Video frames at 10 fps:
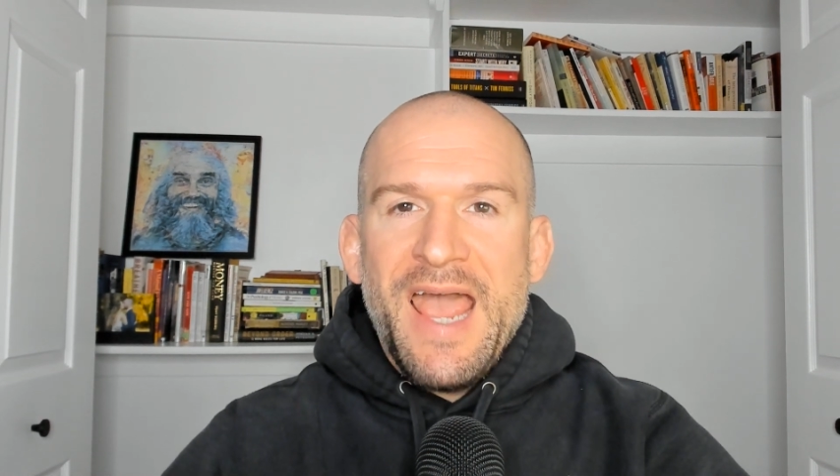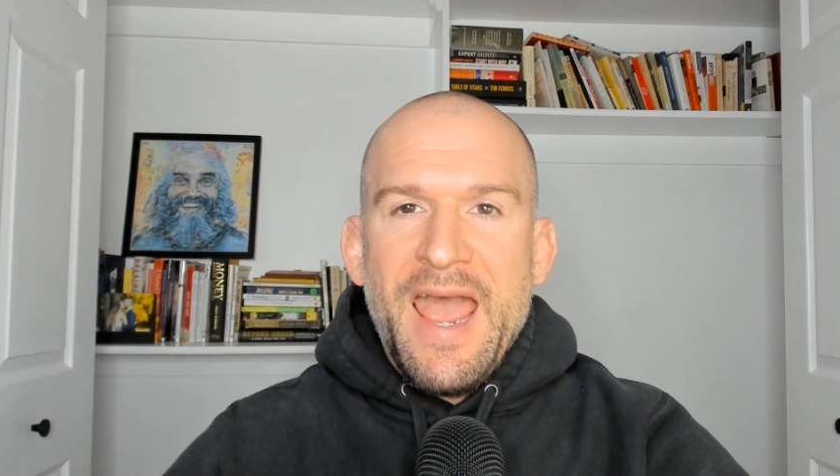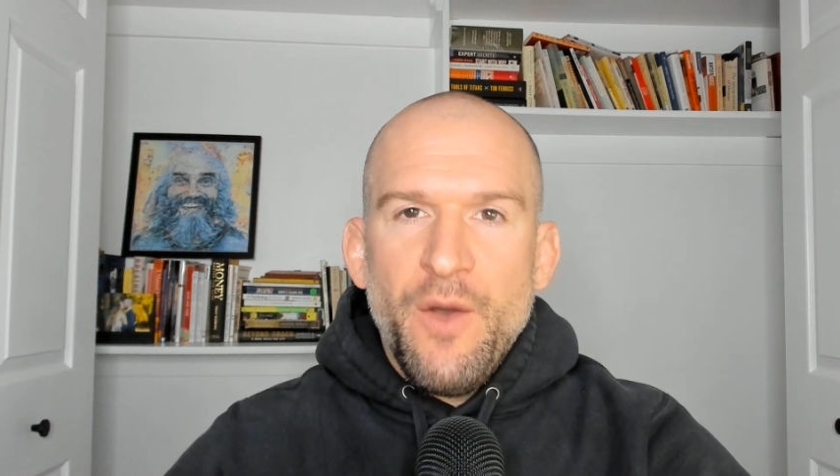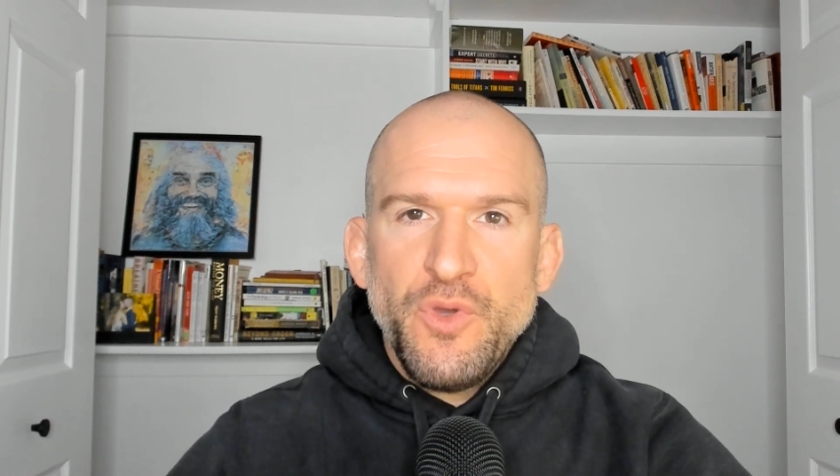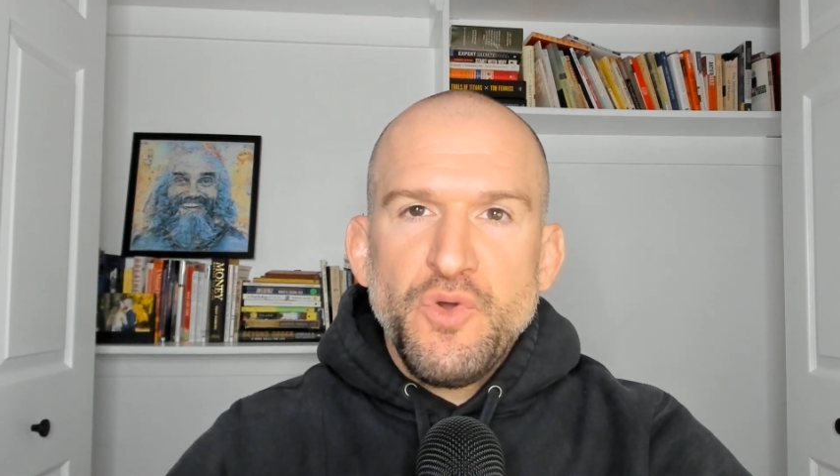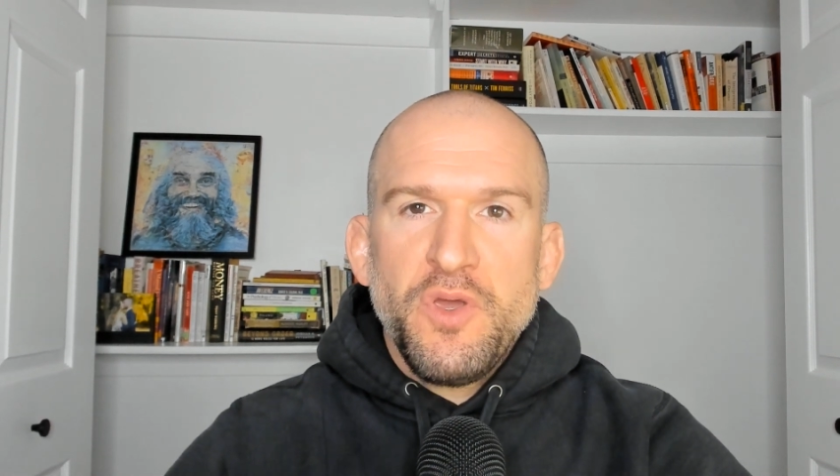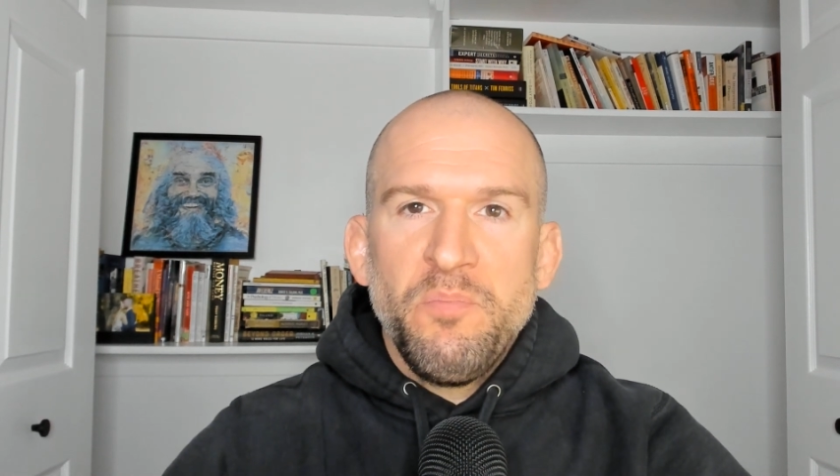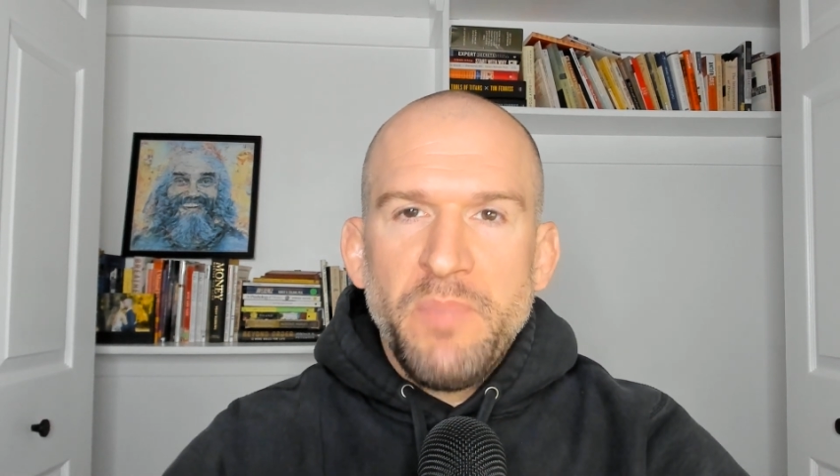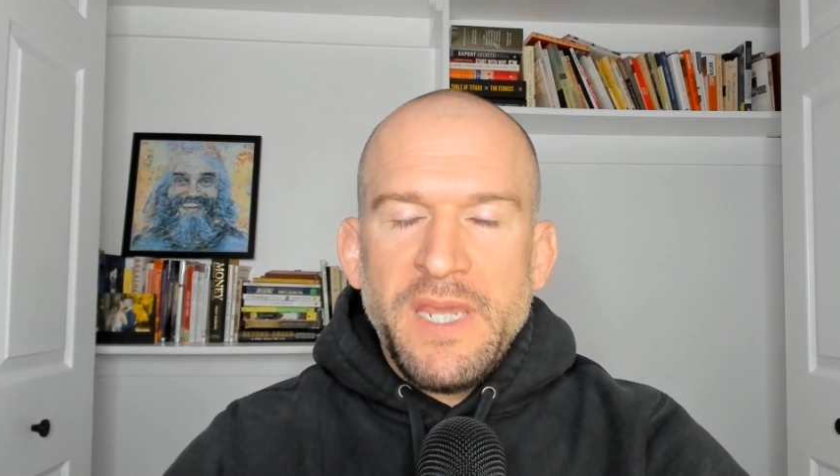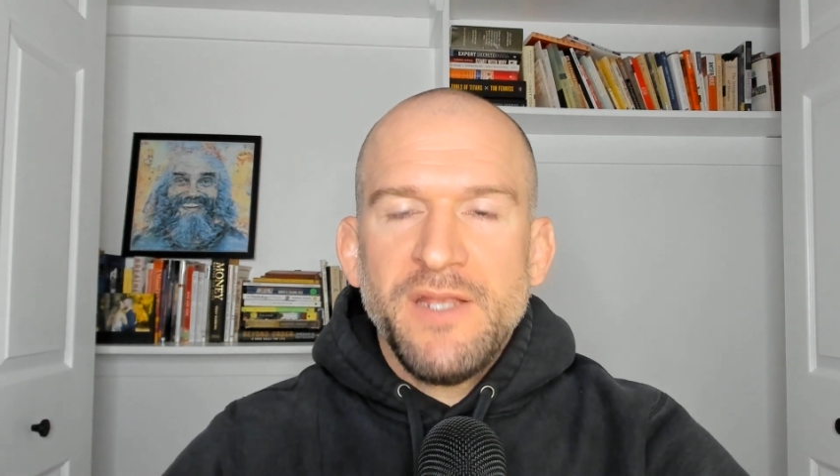how you
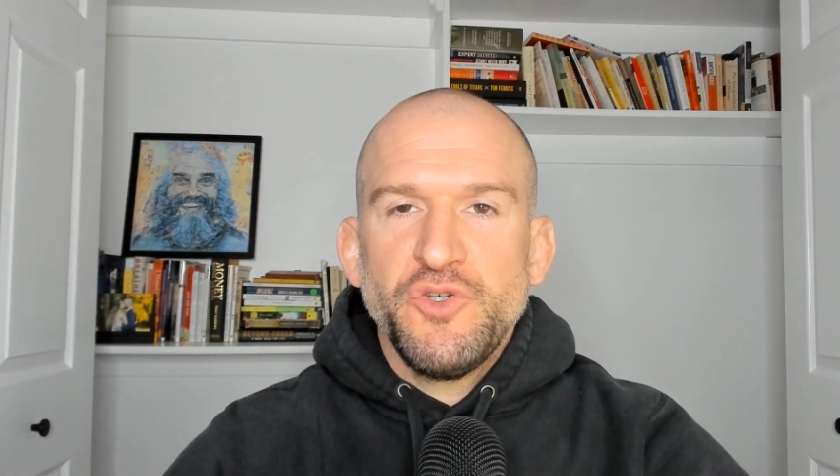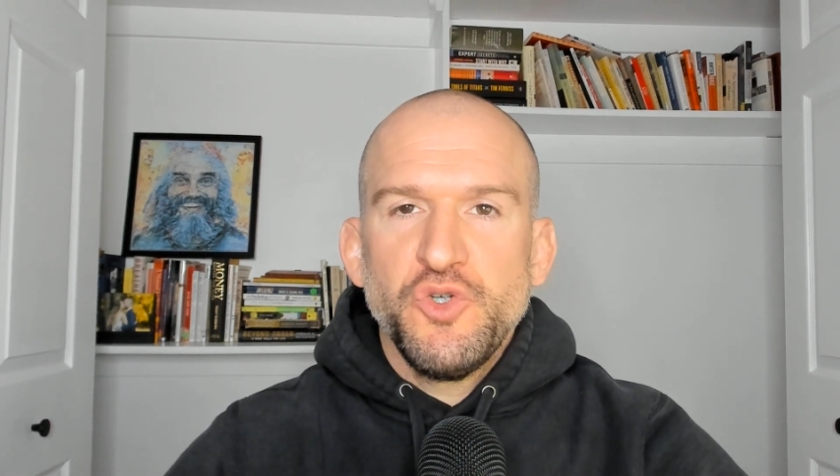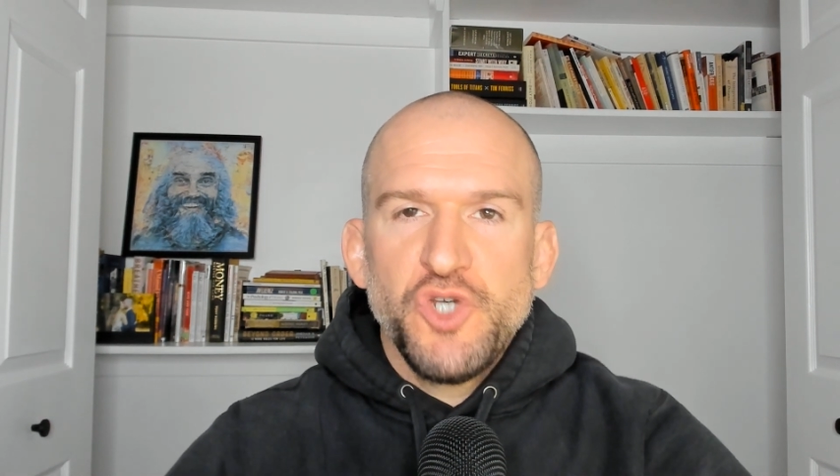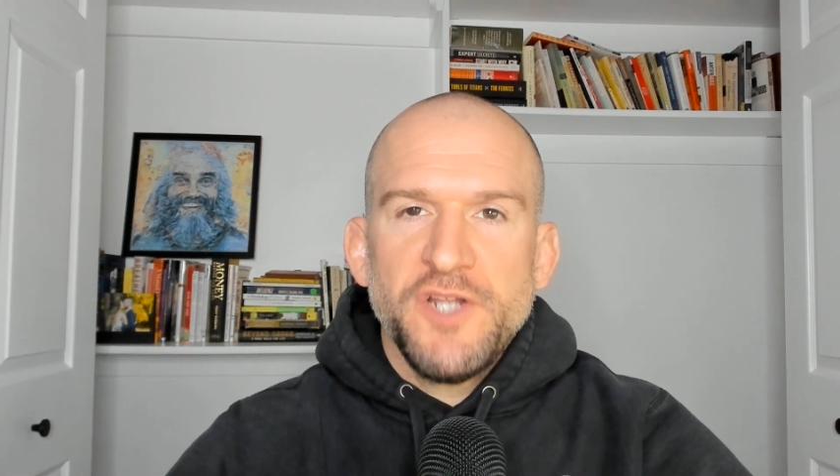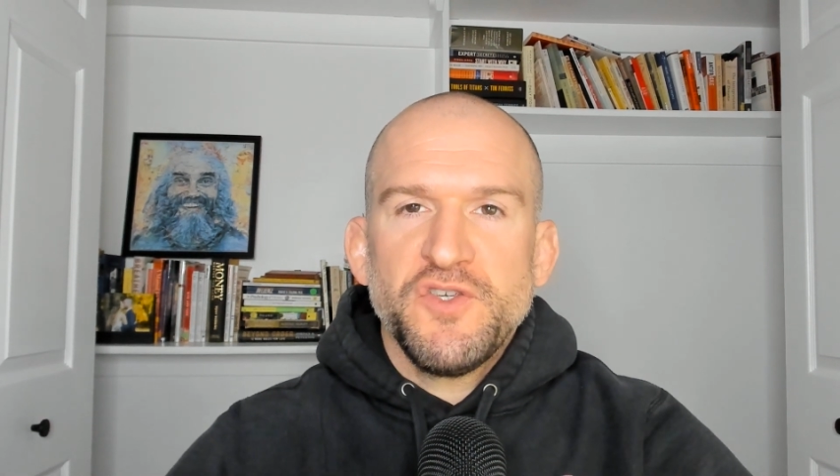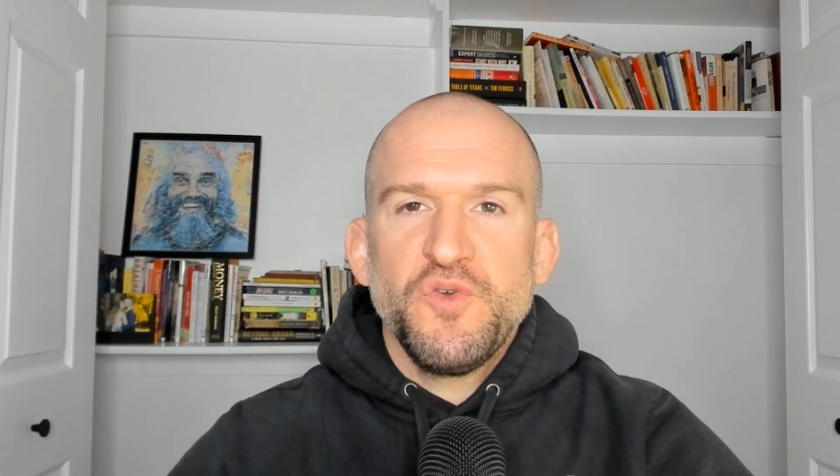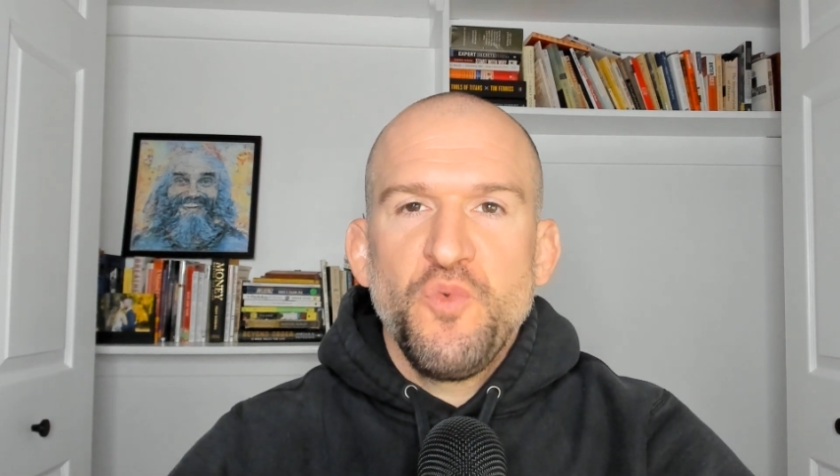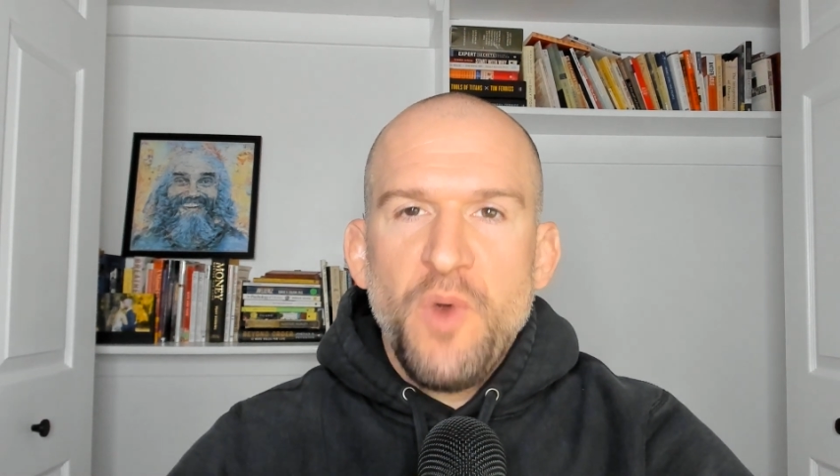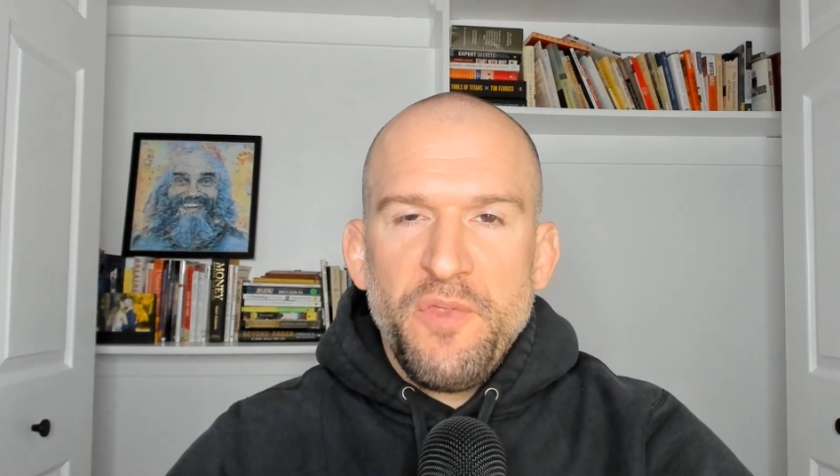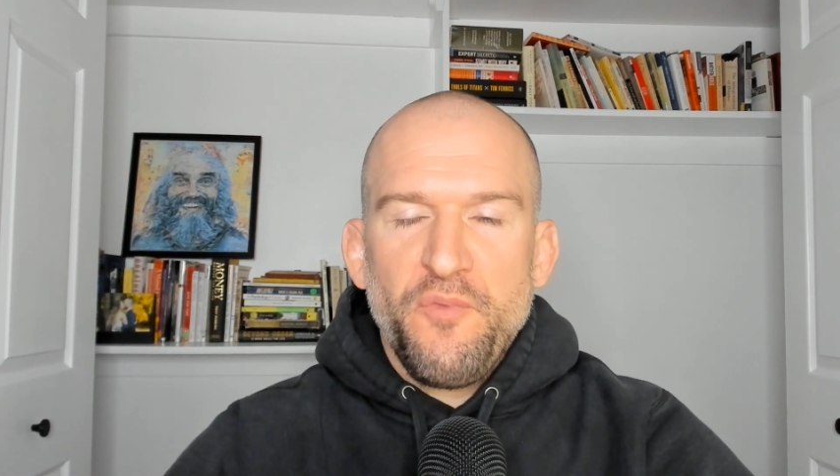can beat Jiu Jitsu
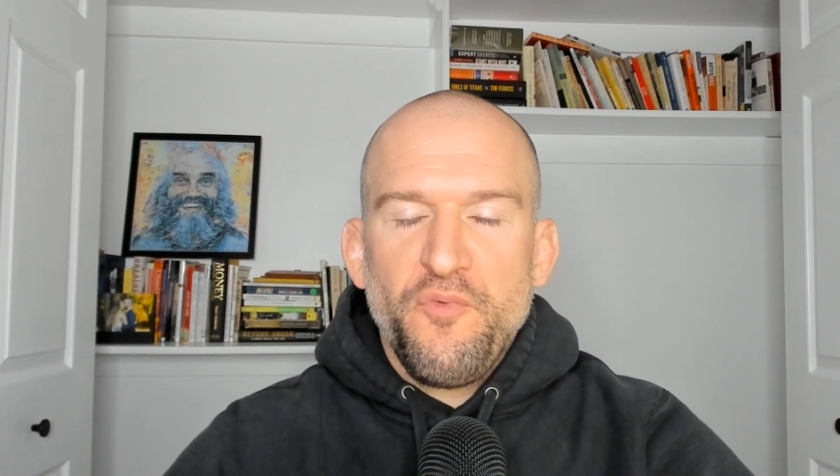with